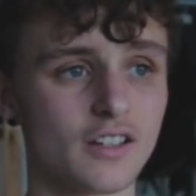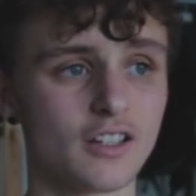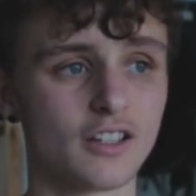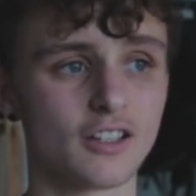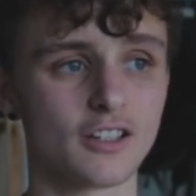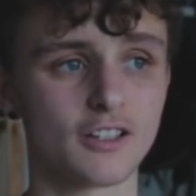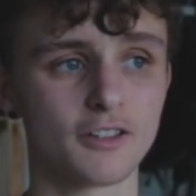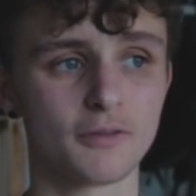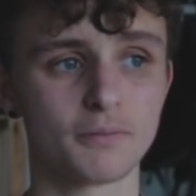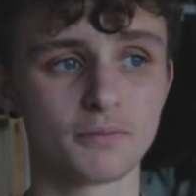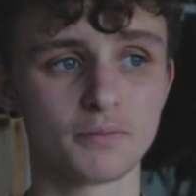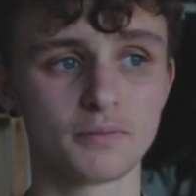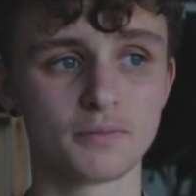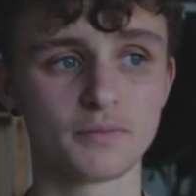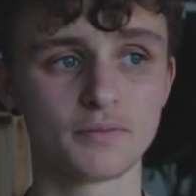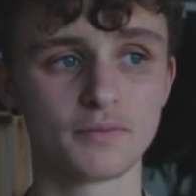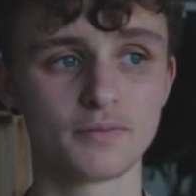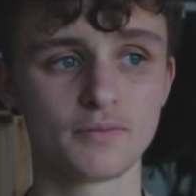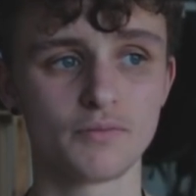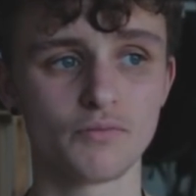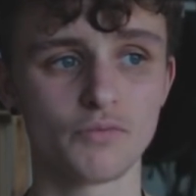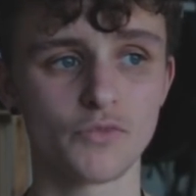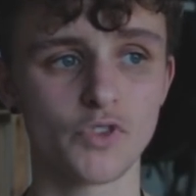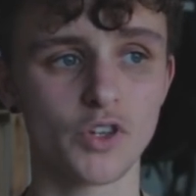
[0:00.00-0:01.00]

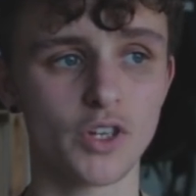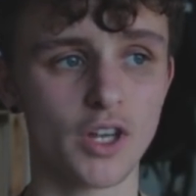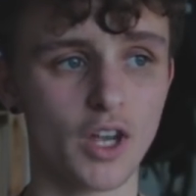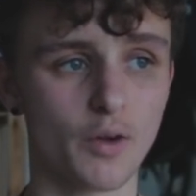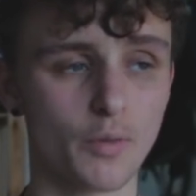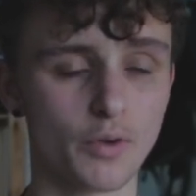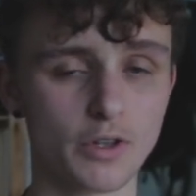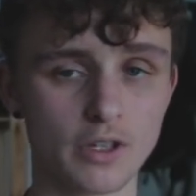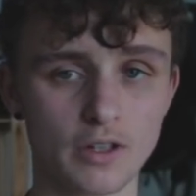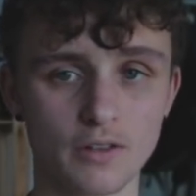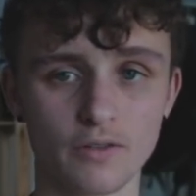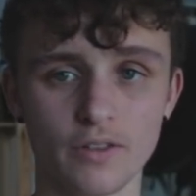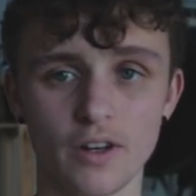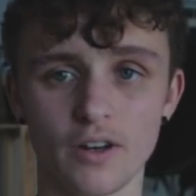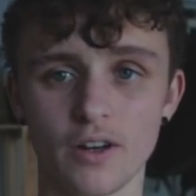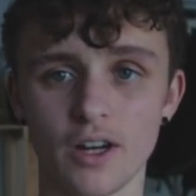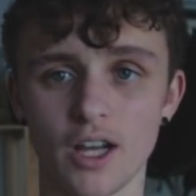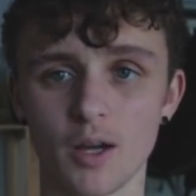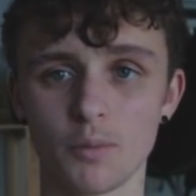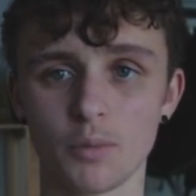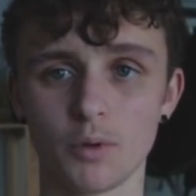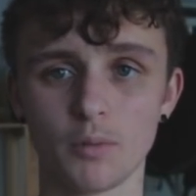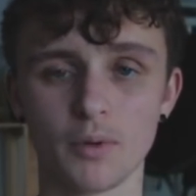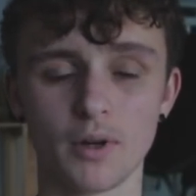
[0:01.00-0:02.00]
So, yeah, I wasn't very
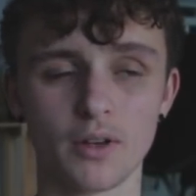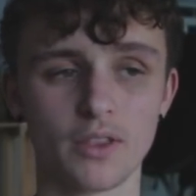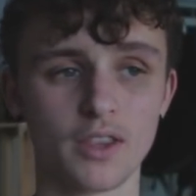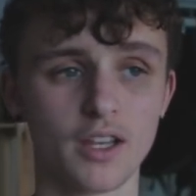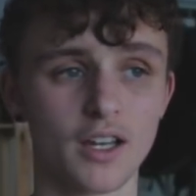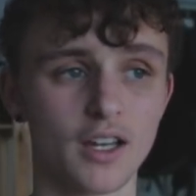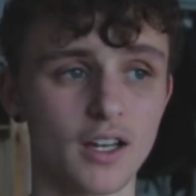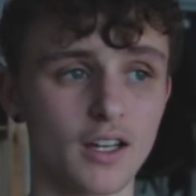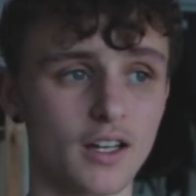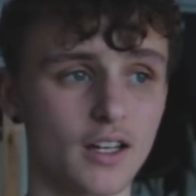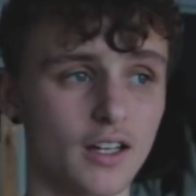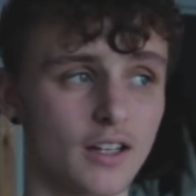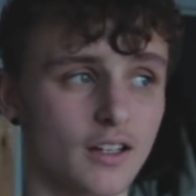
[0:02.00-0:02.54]
happy about that.